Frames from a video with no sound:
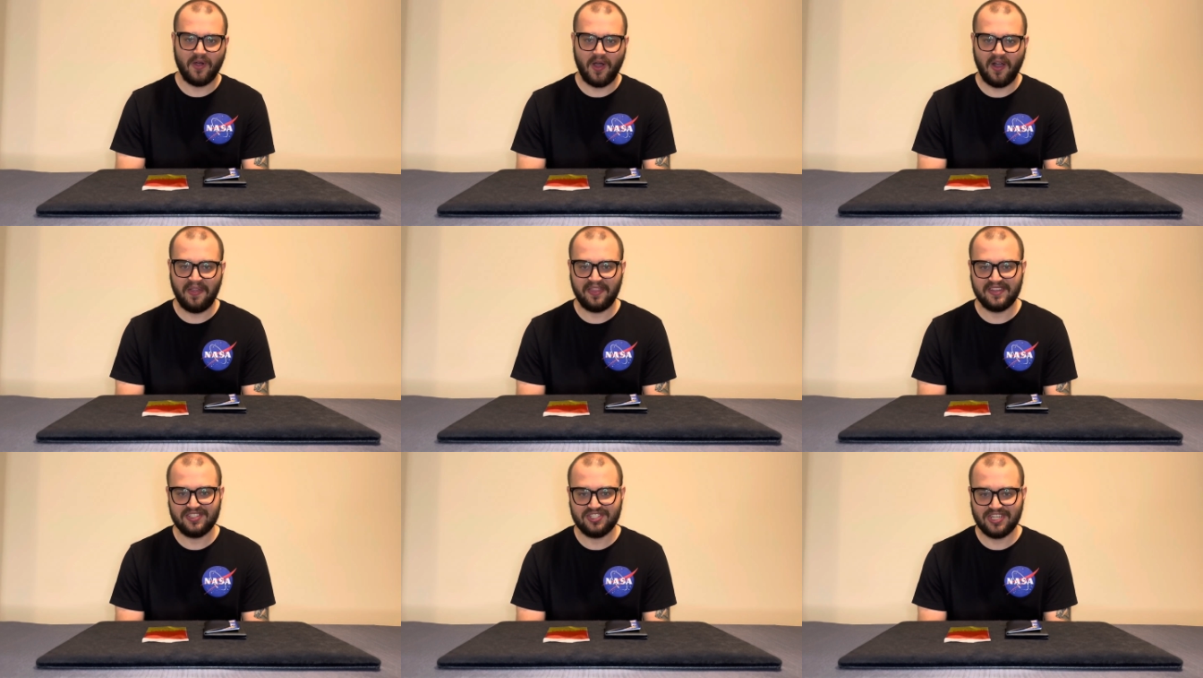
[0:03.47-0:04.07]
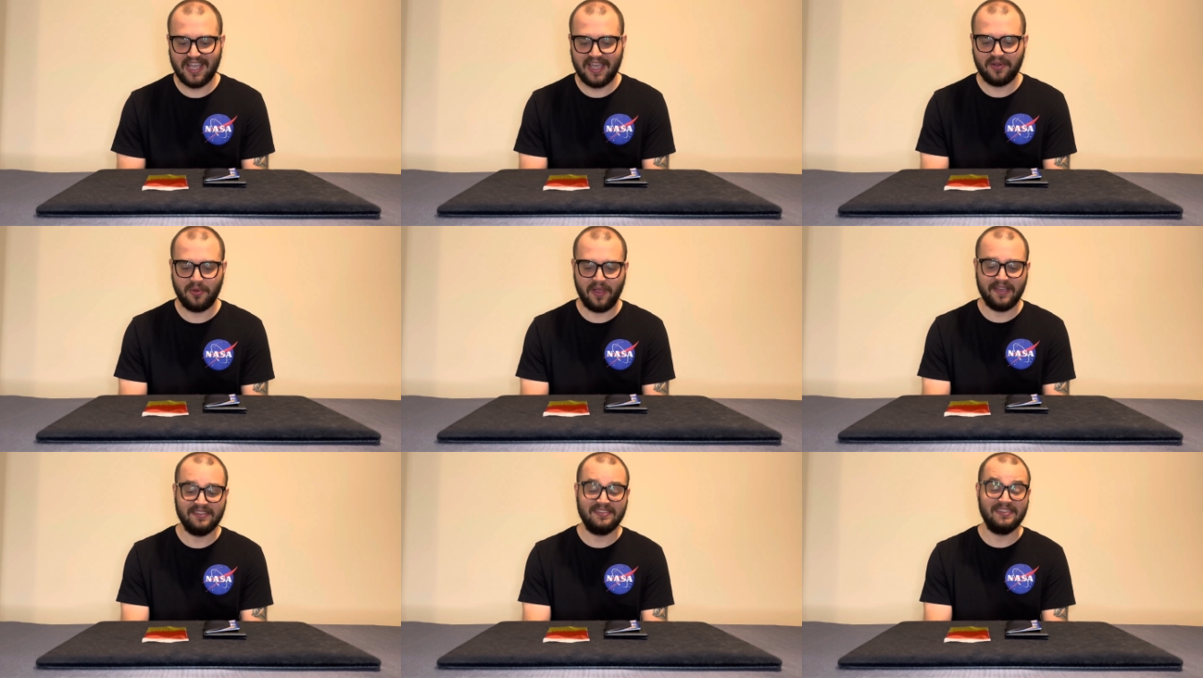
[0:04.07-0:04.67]
on the channel
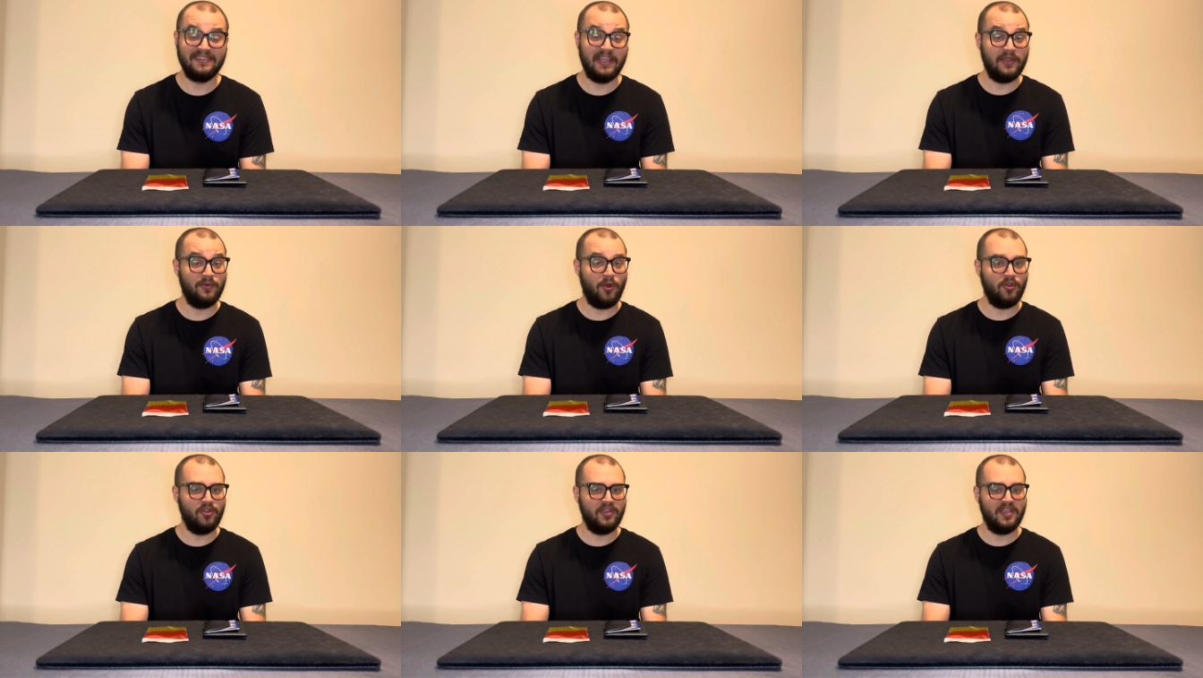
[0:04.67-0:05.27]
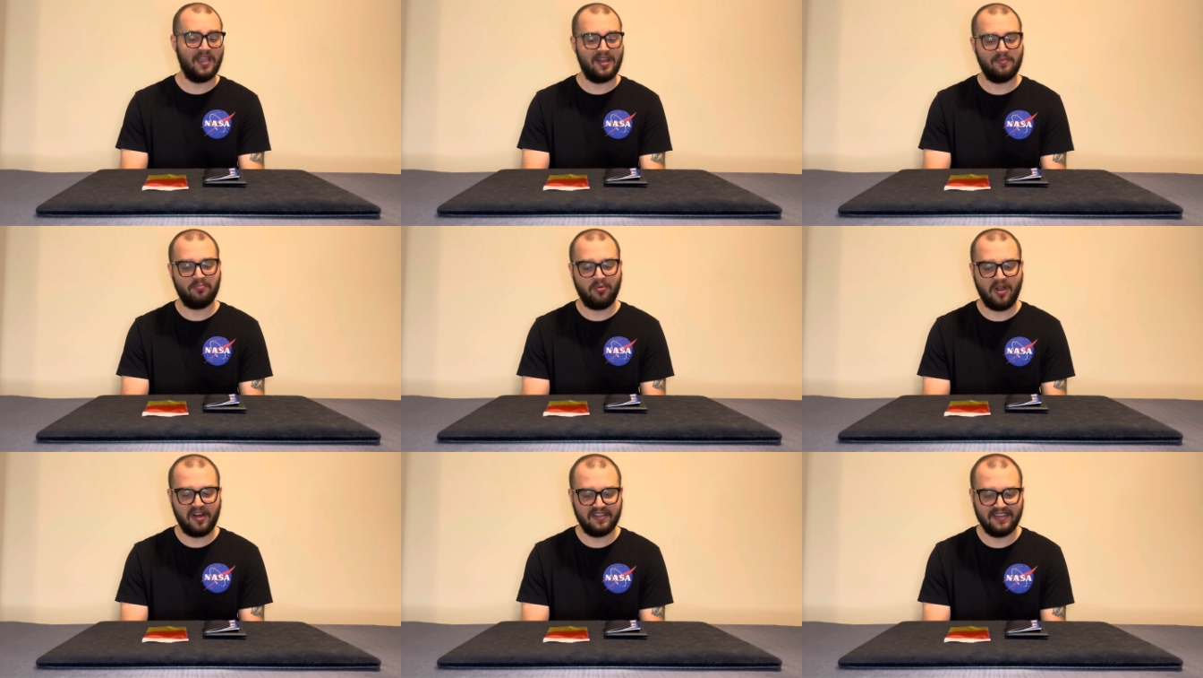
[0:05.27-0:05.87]
and today we are looking at a
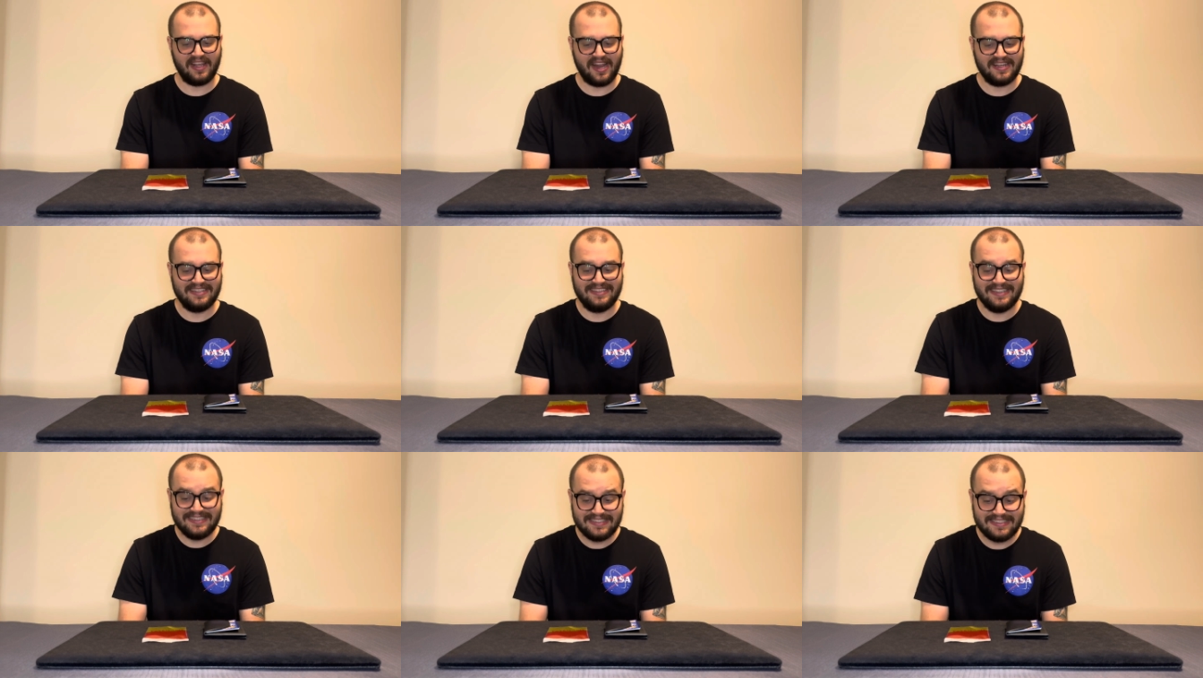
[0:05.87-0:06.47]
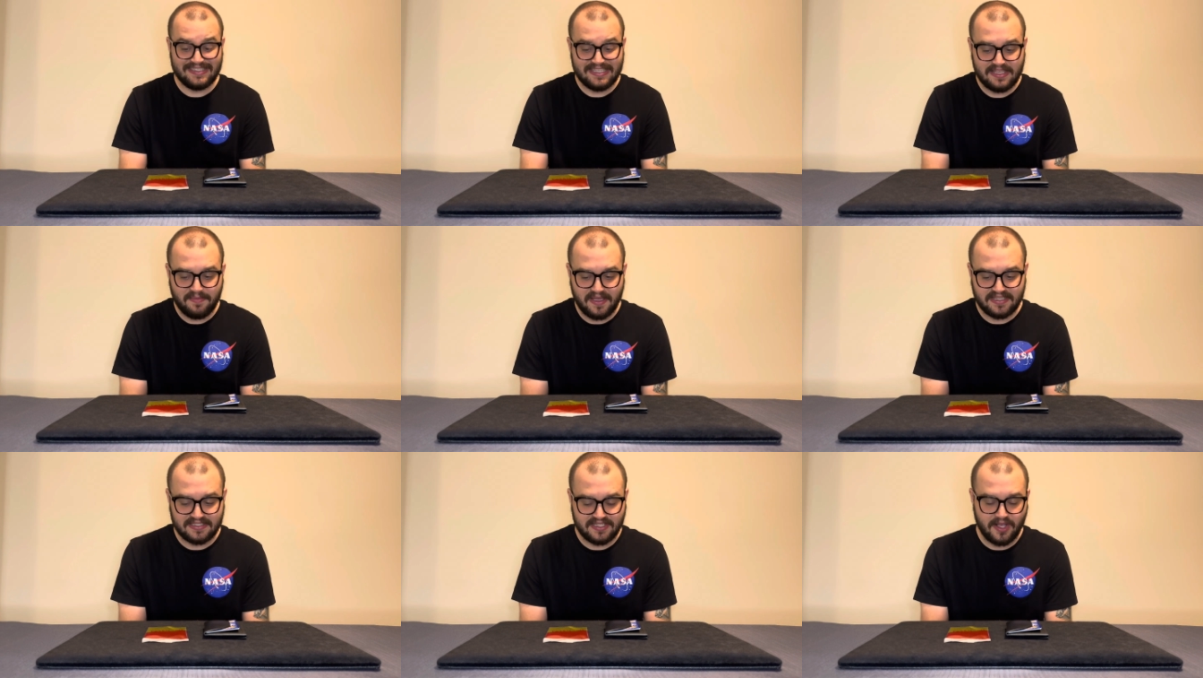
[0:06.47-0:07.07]
product that I didn't see
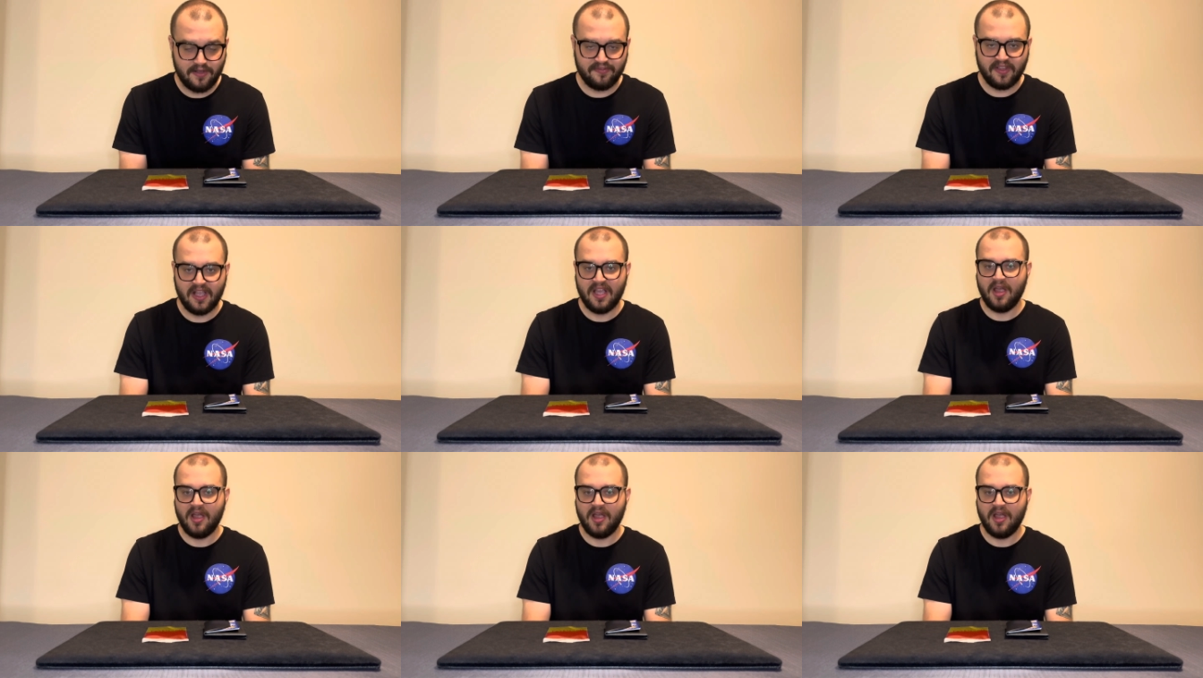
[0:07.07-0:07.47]
myself